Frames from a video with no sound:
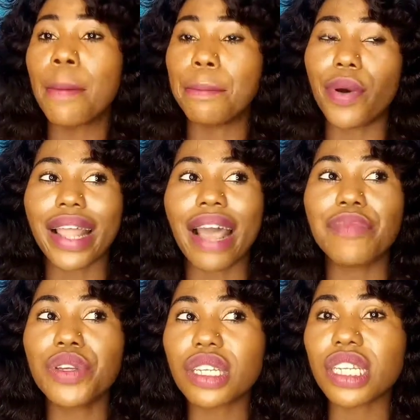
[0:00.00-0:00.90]
but I've
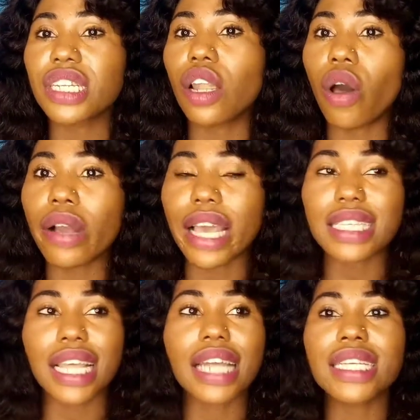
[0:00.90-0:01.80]
been using it the
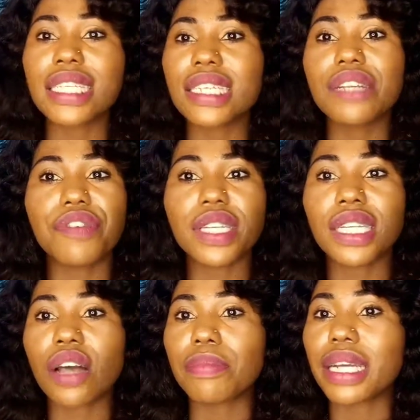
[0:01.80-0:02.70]
longest and I didn't see it
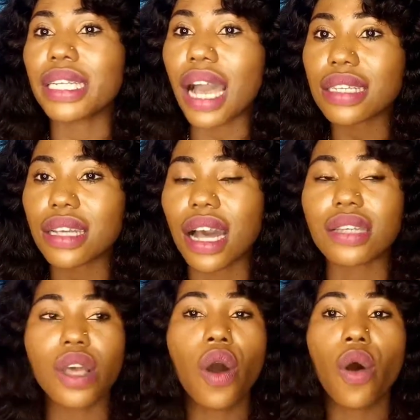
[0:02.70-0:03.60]
fading out my dark
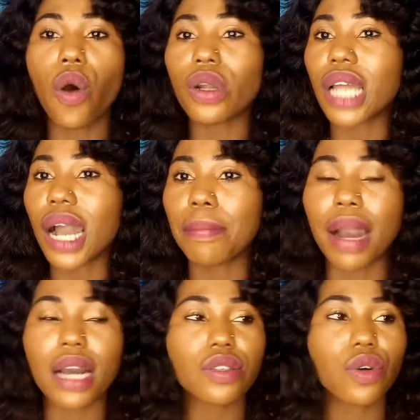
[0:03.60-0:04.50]
scars or dark
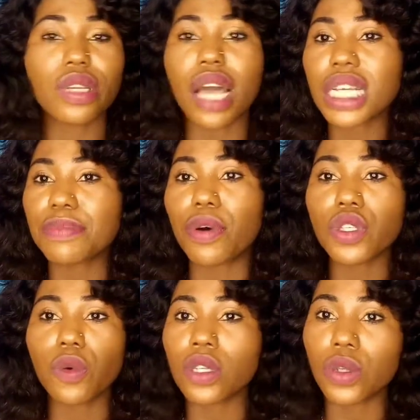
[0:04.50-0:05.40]
marks or dark
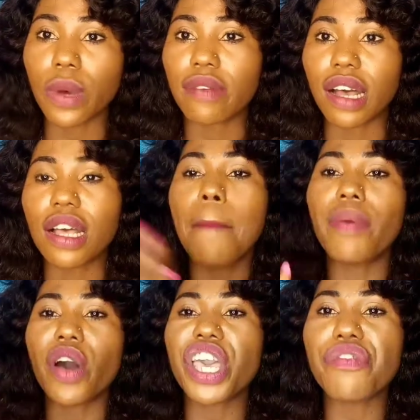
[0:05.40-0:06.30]
spots whatsoever.
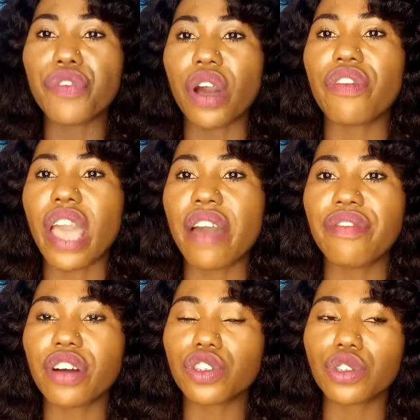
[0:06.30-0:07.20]
But if you have
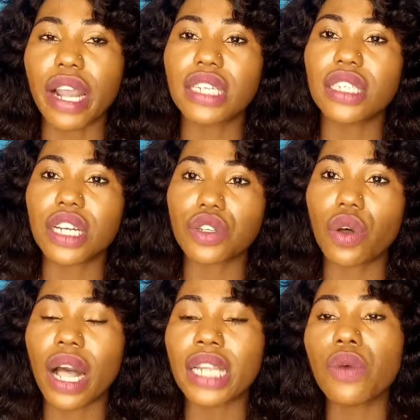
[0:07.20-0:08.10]
ever tried
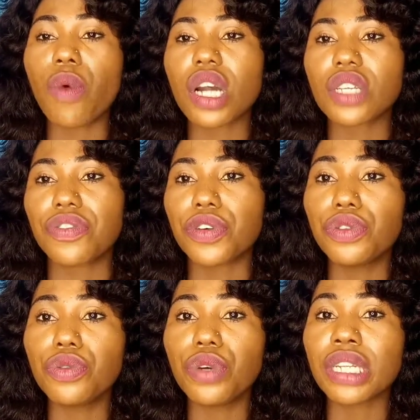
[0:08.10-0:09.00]
Dettol and it worked for
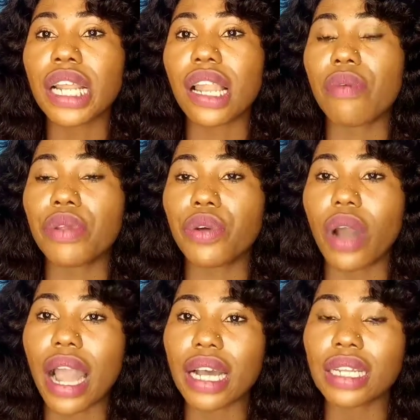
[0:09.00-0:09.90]
you in clearing your
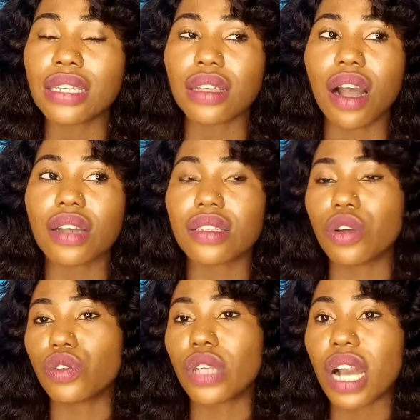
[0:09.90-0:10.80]
acne scars,
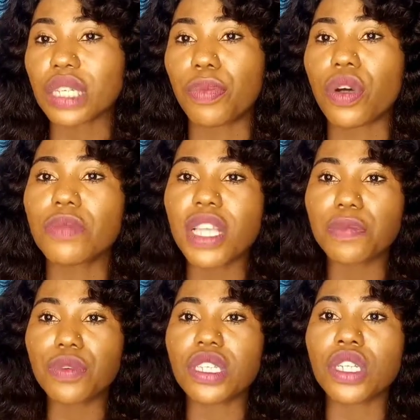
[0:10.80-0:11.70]
your dark spots, please
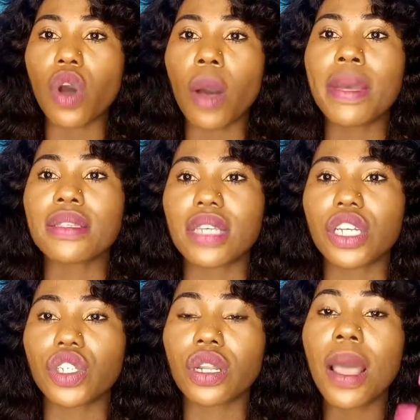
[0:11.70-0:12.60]
put in the comment
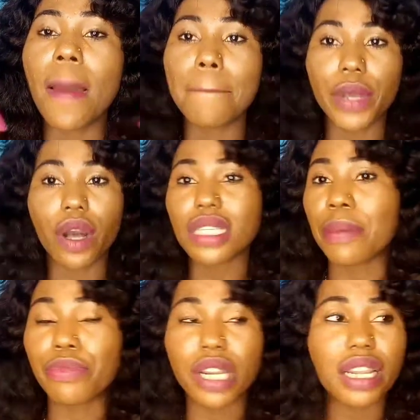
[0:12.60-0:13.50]
section, because I'm